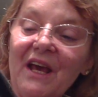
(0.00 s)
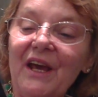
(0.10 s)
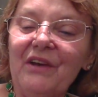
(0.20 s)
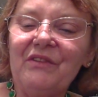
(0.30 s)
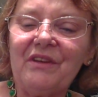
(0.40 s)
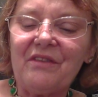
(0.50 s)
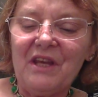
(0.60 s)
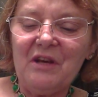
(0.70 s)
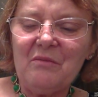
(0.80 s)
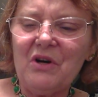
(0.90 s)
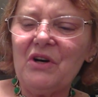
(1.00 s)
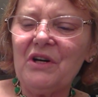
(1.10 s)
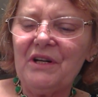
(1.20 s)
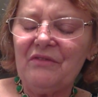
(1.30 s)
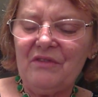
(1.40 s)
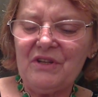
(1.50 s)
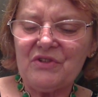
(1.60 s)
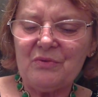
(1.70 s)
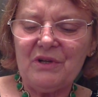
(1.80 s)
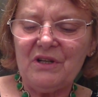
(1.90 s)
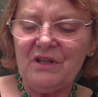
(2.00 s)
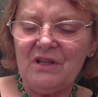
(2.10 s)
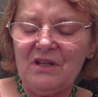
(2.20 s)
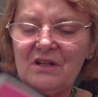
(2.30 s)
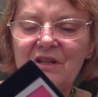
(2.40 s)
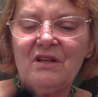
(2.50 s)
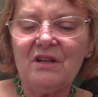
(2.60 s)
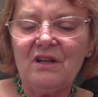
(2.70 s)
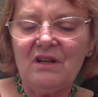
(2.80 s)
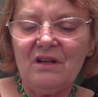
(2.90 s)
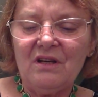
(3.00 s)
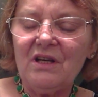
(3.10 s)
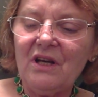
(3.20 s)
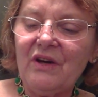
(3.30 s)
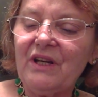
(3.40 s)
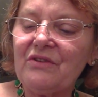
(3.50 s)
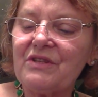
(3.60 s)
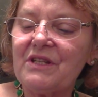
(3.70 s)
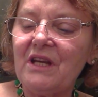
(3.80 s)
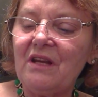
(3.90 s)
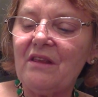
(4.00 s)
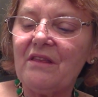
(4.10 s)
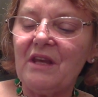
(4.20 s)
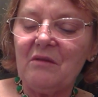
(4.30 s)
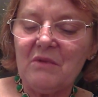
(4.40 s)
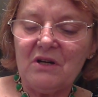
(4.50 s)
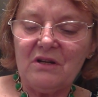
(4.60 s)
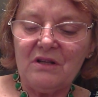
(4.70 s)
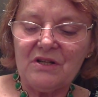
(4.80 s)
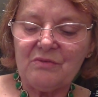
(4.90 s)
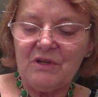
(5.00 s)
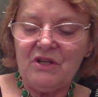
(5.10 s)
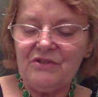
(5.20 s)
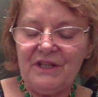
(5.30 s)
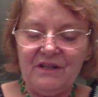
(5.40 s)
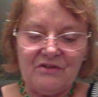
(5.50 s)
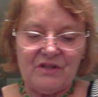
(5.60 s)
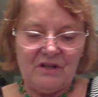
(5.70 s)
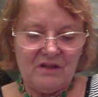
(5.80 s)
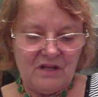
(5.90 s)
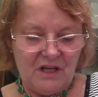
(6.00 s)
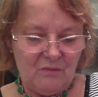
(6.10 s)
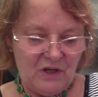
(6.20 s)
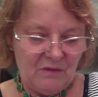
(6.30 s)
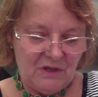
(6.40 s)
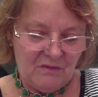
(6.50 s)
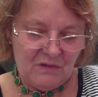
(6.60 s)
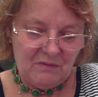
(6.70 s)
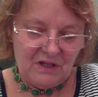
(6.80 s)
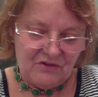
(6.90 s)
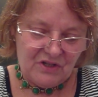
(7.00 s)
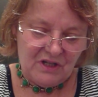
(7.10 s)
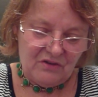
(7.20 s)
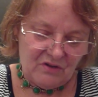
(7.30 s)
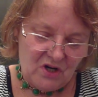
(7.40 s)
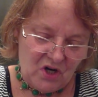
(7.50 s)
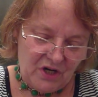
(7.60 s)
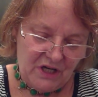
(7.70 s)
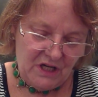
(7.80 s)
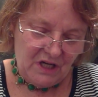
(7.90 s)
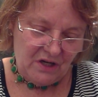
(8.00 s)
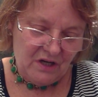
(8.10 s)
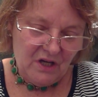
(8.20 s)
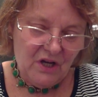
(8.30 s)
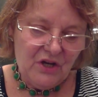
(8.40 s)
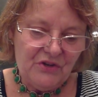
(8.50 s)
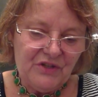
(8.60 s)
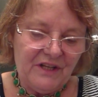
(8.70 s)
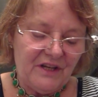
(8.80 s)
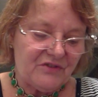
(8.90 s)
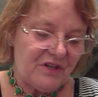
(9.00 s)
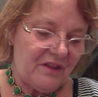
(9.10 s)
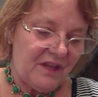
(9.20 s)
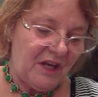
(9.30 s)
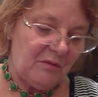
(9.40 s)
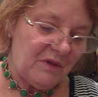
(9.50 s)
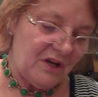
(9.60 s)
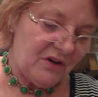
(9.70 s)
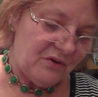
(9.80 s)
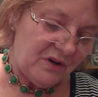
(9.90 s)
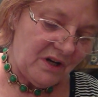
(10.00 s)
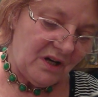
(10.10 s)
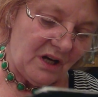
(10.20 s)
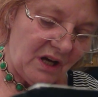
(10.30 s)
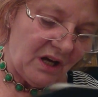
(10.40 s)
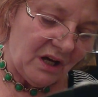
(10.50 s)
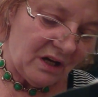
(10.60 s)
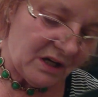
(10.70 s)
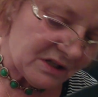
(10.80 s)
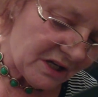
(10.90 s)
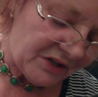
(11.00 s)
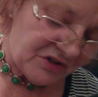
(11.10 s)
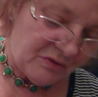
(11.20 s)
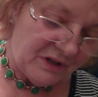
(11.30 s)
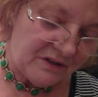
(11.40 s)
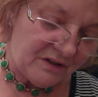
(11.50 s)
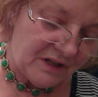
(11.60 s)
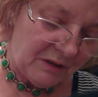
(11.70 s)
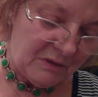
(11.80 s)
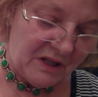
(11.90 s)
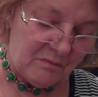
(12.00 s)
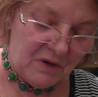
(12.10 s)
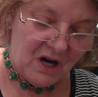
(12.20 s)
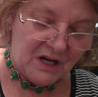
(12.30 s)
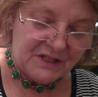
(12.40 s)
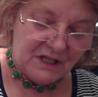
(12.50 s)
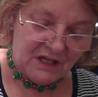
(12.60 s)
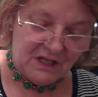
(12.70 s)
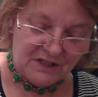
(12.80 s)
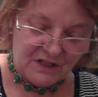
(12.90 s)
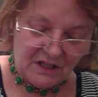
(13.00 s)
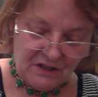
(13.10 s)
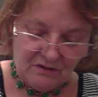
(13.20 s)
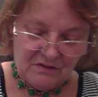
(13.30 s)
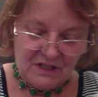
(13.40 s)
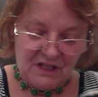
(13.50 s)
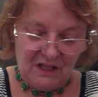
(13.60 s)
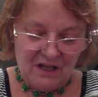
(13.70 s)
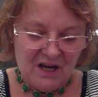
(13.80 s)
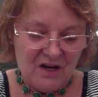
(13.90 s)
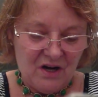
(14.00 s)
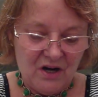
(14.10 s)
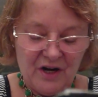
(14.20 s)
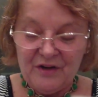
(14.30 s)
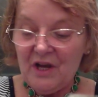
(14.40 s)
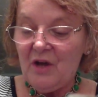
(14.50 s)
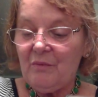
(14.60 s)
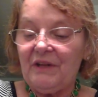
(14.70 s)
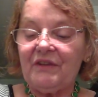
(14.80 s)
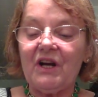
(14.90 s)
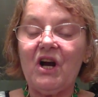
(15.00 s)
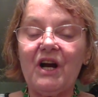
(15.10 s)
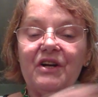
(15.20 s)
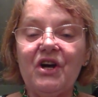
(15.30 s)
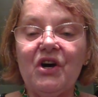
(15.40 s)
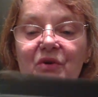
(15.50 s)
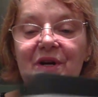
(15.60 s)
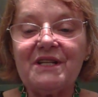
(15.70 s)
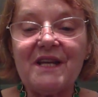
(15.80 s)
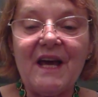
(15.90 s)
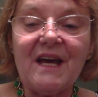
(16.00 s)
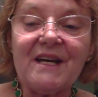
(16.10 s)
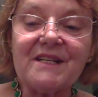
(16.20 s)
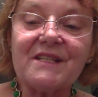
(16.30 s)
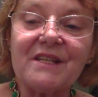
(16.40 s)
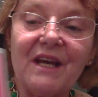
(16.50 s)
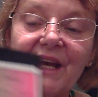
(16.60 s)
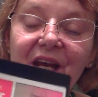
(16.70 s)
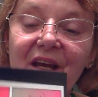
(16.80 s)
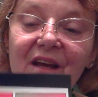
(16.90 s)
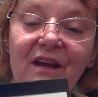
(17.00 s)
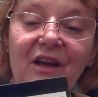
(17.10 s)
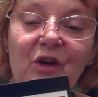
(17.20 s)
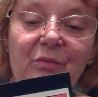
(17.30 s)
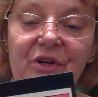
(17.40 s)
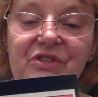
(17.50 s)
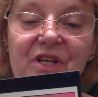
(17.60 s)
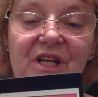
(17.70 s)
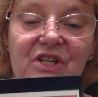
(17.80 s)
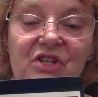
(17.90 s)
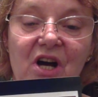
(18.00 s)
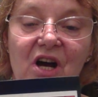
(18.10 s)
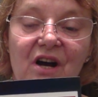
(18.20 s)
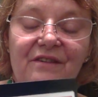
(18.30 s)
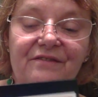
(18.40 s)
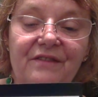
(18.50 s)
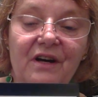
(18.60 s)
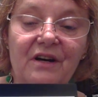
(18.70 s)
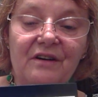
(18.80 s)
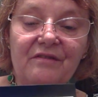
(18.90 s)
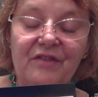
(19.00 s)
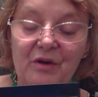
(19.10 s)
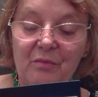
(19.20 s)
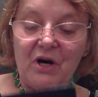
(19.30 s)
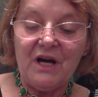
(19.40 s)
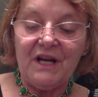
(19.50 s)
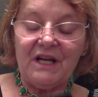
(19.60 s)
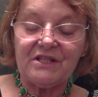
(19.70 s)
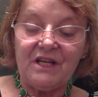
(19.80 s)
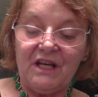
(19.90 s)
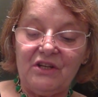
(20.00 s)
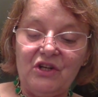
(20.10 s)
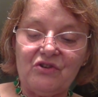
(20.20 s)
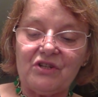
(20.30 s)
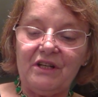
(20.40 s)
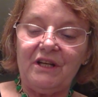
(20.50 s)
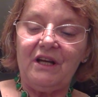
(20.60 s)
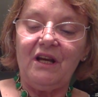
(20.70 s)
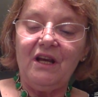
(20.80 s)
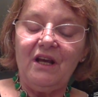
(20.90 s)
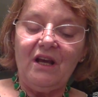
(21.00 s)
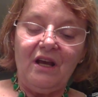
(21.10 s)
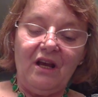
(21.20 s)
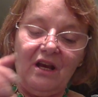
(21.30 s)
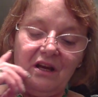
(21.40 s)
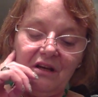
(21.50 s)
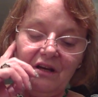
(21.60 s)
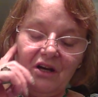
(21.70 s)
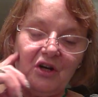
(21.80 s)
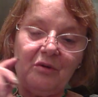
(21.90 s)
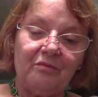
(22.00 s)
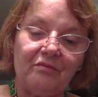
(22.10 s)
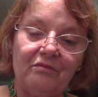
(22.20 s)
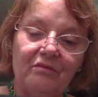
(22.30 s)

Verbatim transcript: and the theme on this one, no, I don't see a theme on this one. Usually there's a theme. Wait a minute, maybe there's another card in here. Usually there's a theme though, and it tells you what the theme of the box is, and I don't see that card, but the card always has a percentage off of the products, and usually a um,